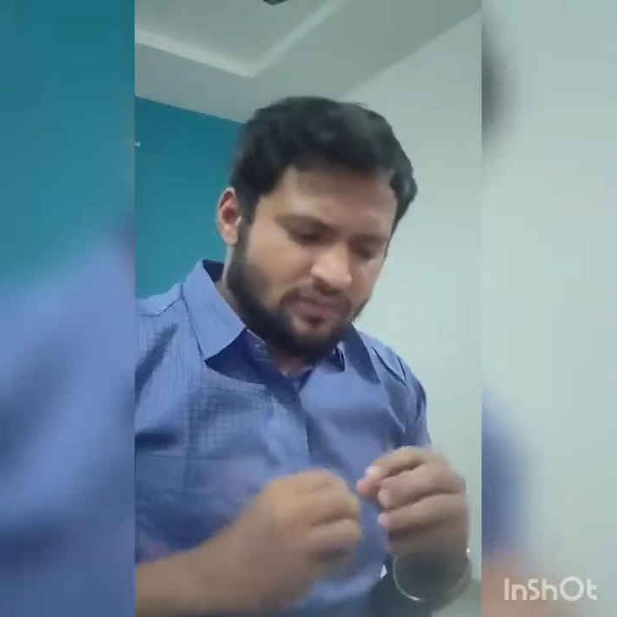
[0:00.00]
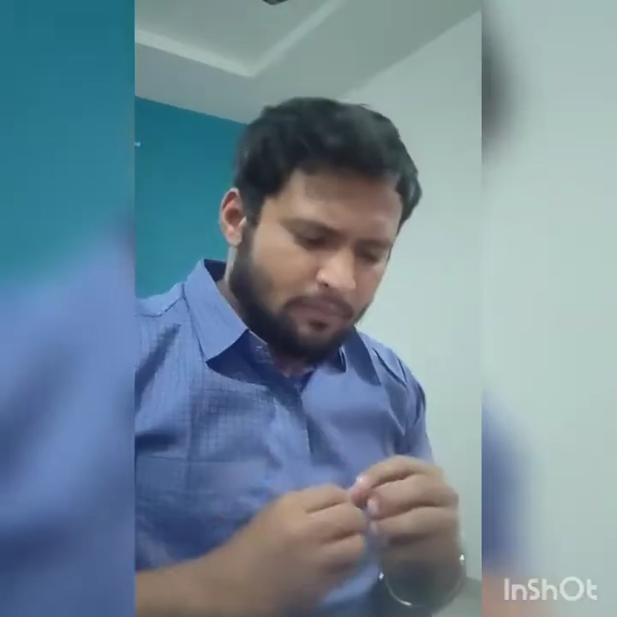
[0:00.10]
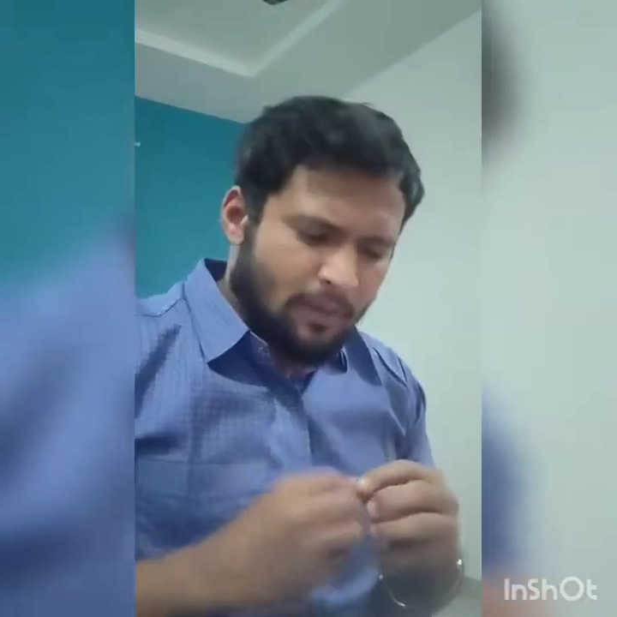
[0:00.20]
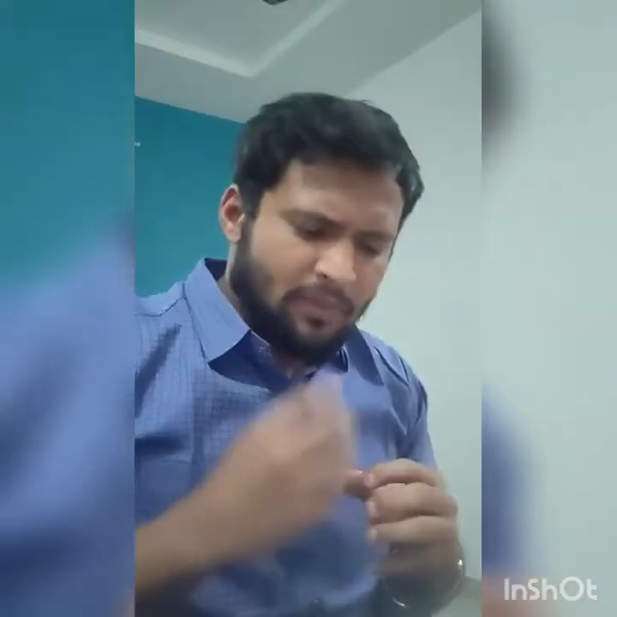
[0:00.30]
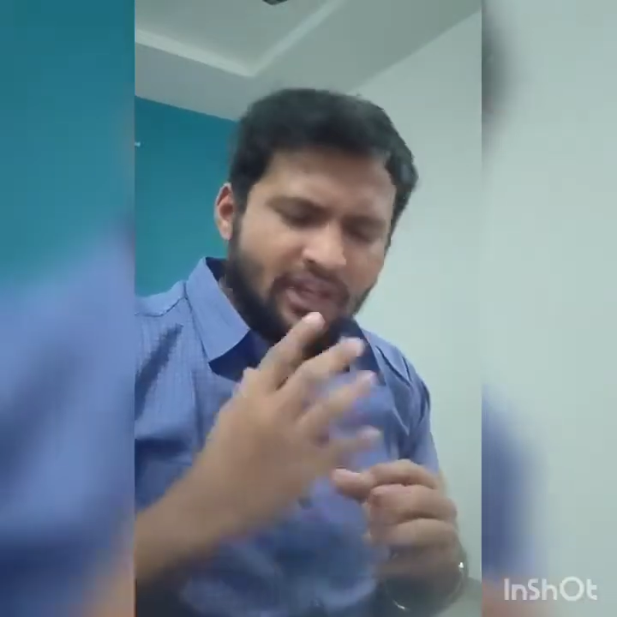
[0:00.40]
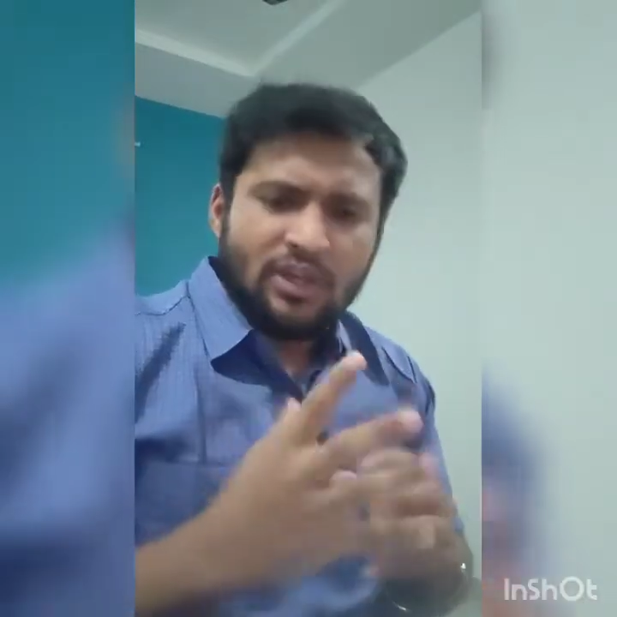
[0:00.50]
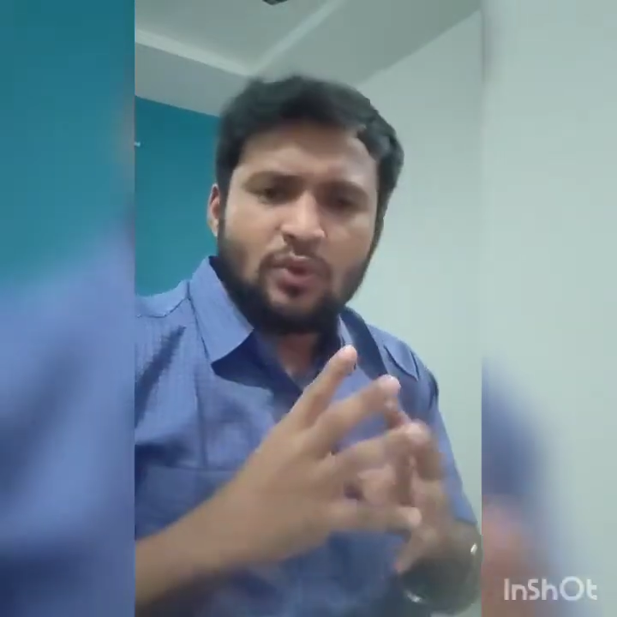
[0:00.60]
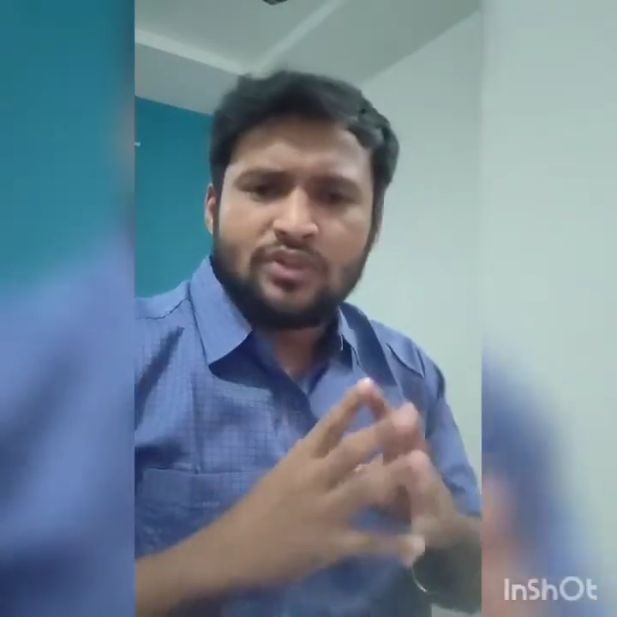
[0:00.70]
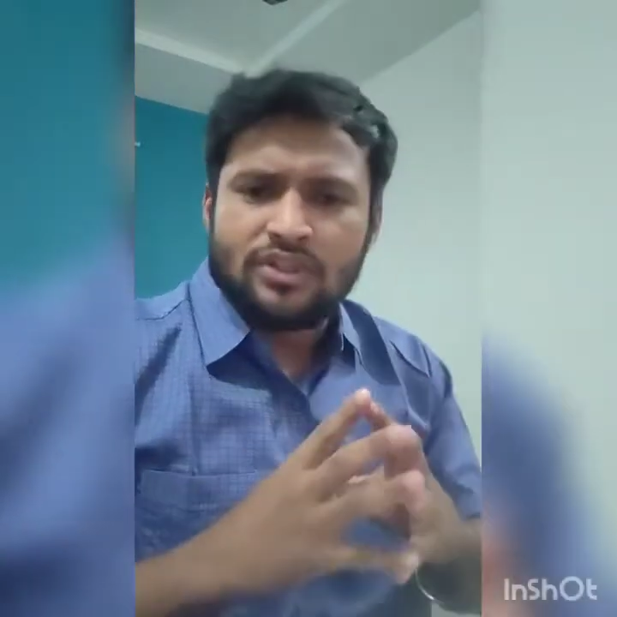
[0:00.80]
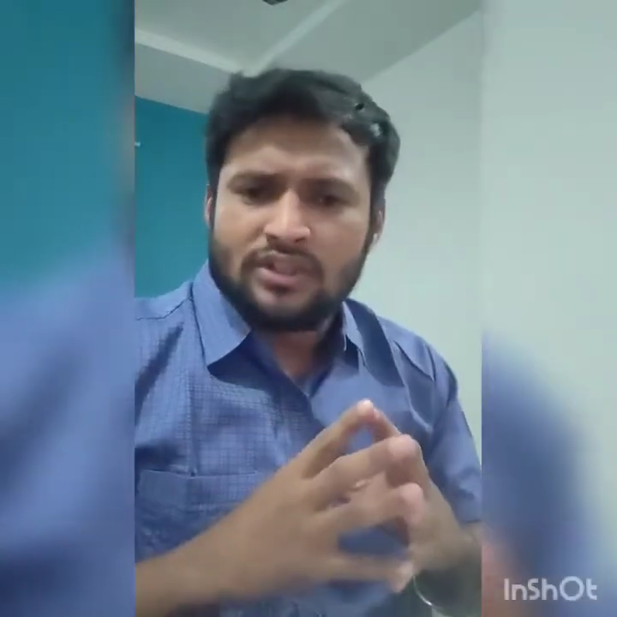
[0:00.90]
is public
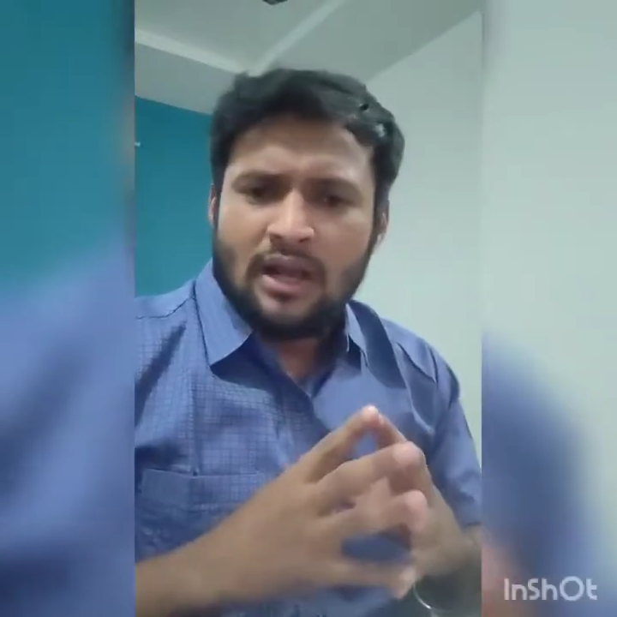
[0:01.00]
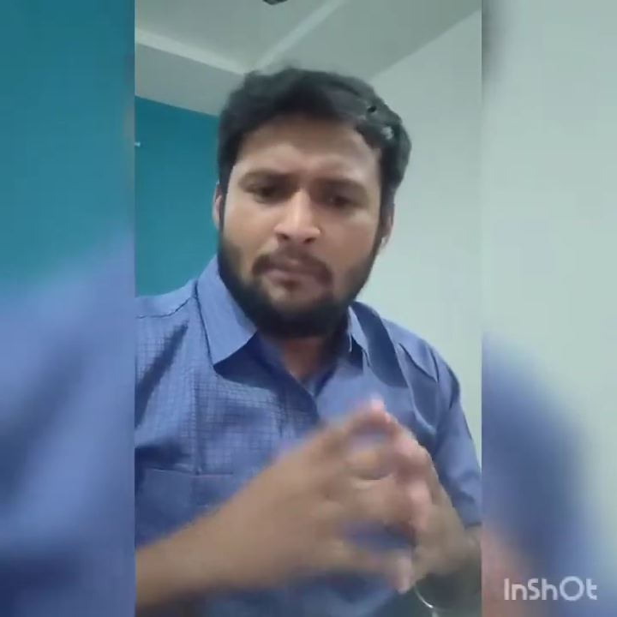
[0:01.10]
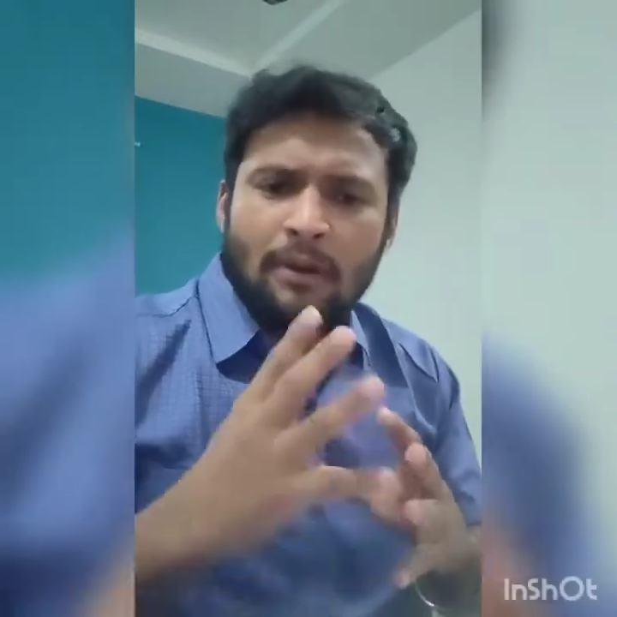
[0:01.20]
nuisance?